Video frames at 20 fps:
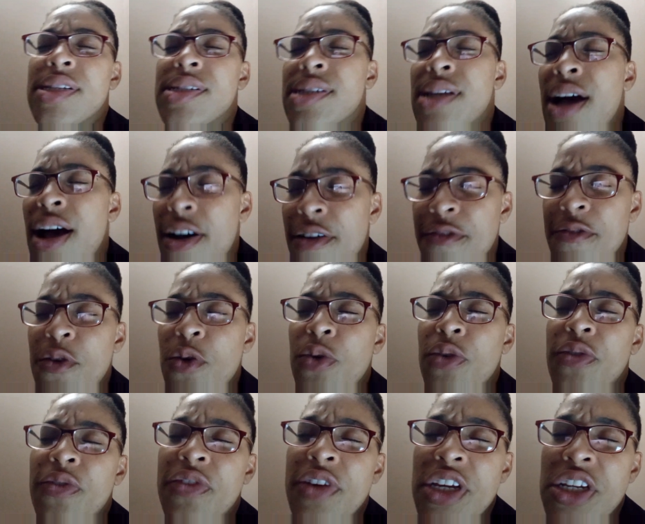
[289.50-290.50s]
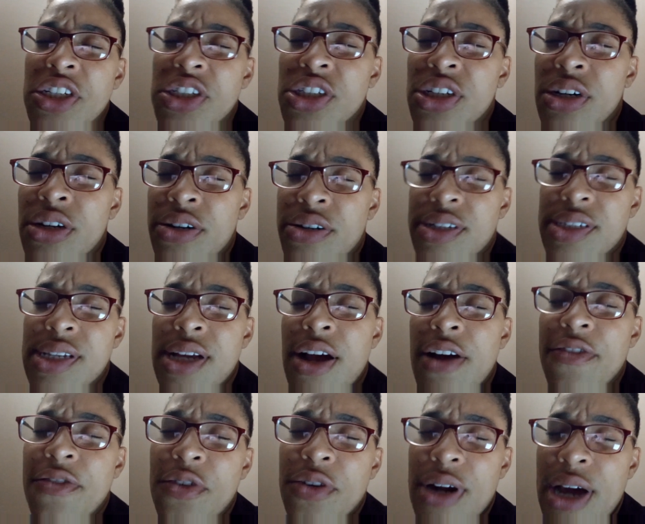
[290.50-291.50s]
soft phone feature, the
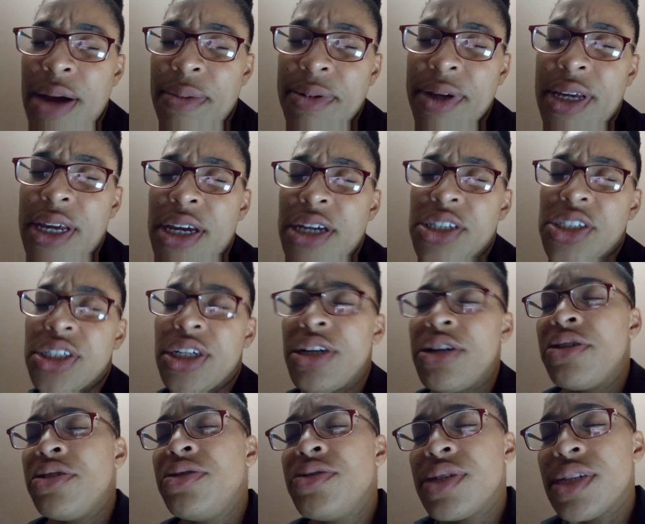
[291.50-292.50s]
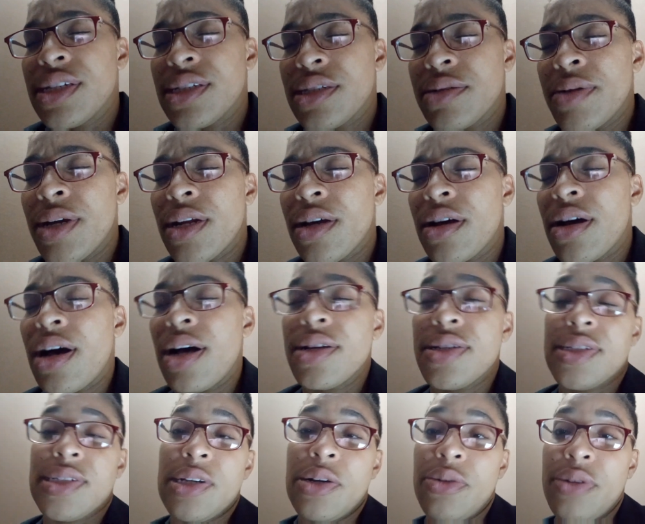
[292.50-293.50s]
soft phone application you're using to make the calls
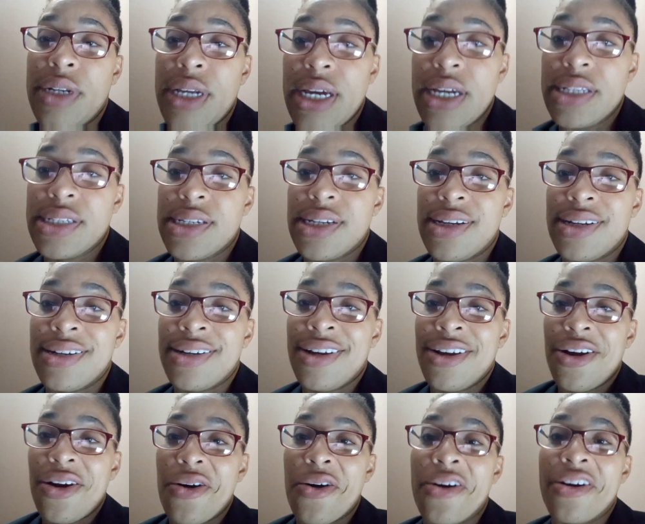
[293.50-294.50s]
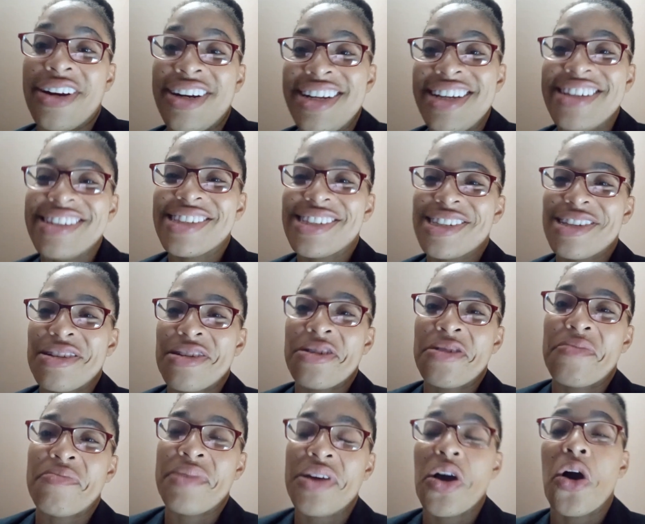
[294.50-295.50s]
is outdated, or it needs
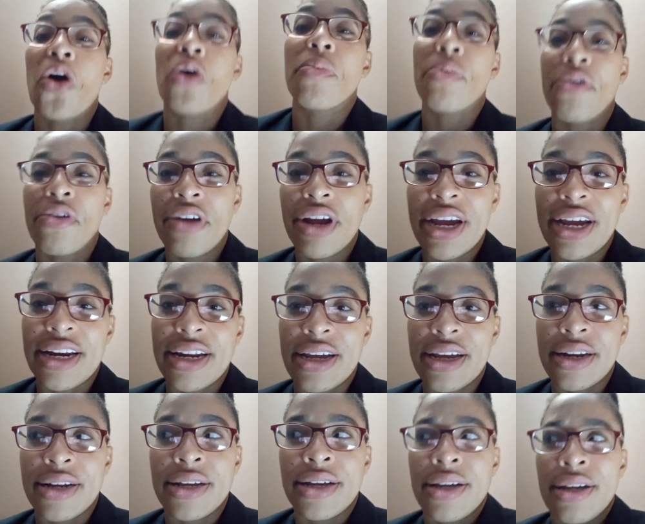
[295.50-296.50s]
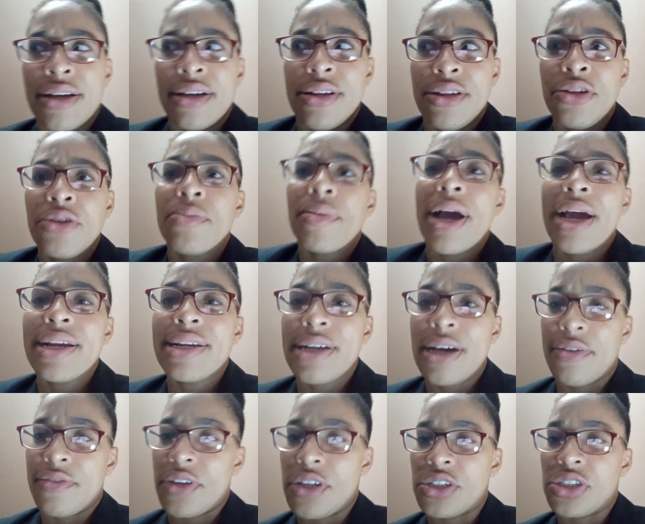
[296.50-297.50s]
to be upgraded, you might
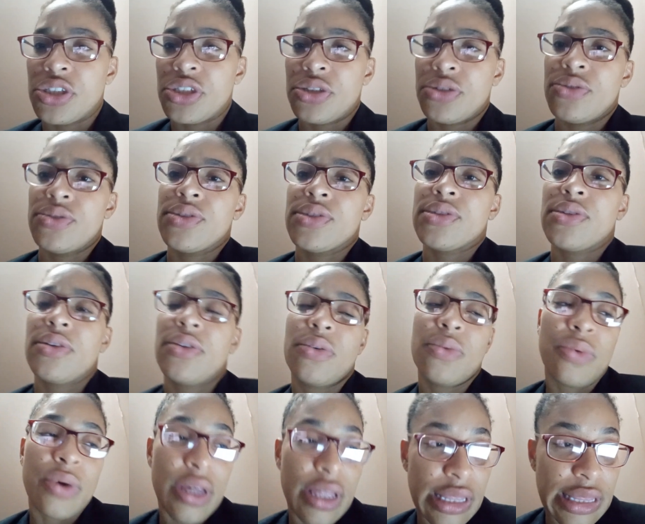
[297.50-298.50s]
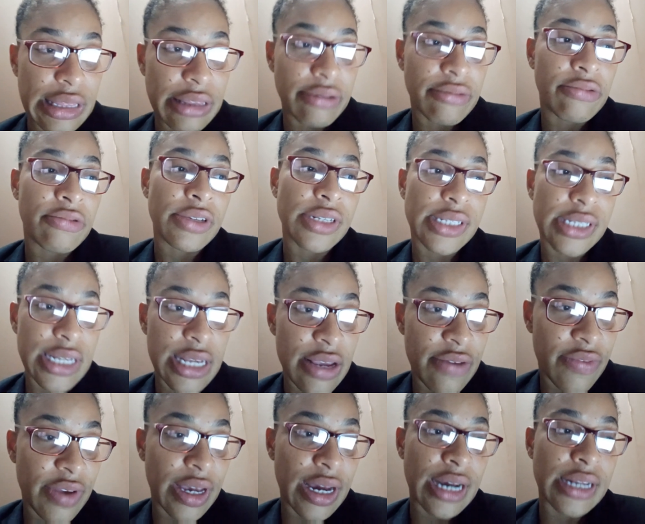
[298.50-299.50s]
have issues with
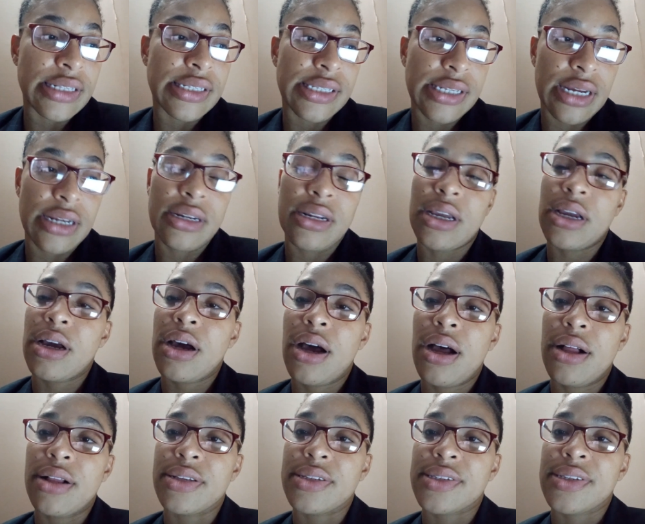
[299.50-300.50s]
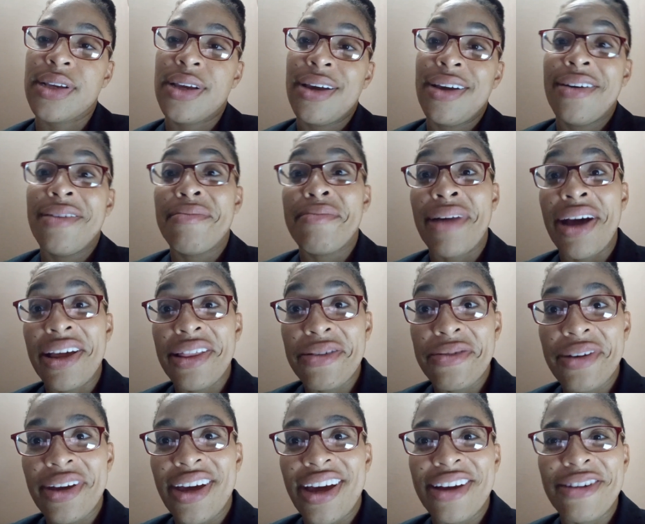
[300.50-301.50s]
receiving and sending calls. By the
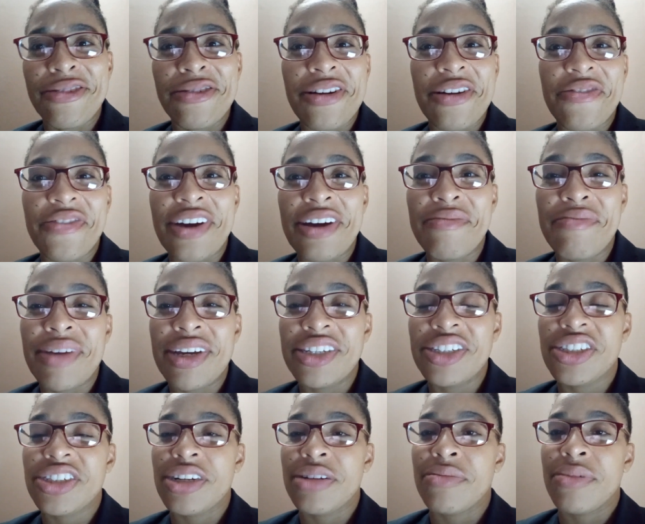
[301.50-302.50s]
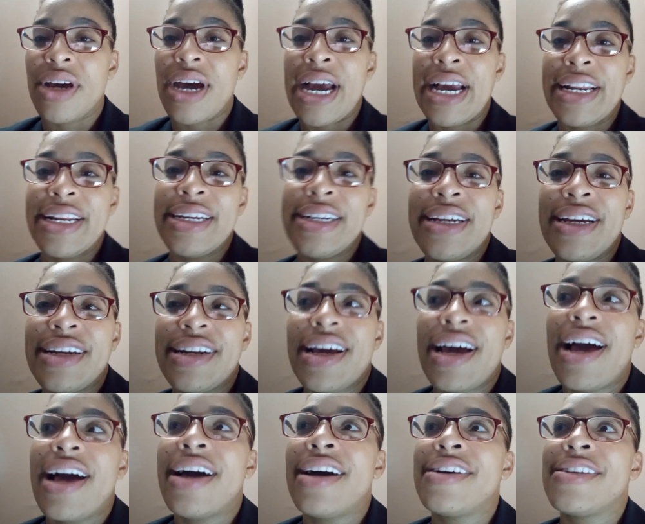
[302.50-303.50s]
way, I don't know if I'd mentioned, but IslandNet
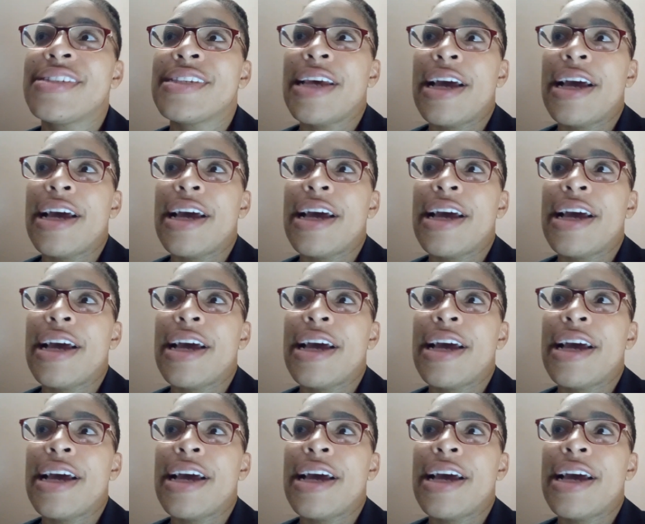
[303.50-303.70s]
has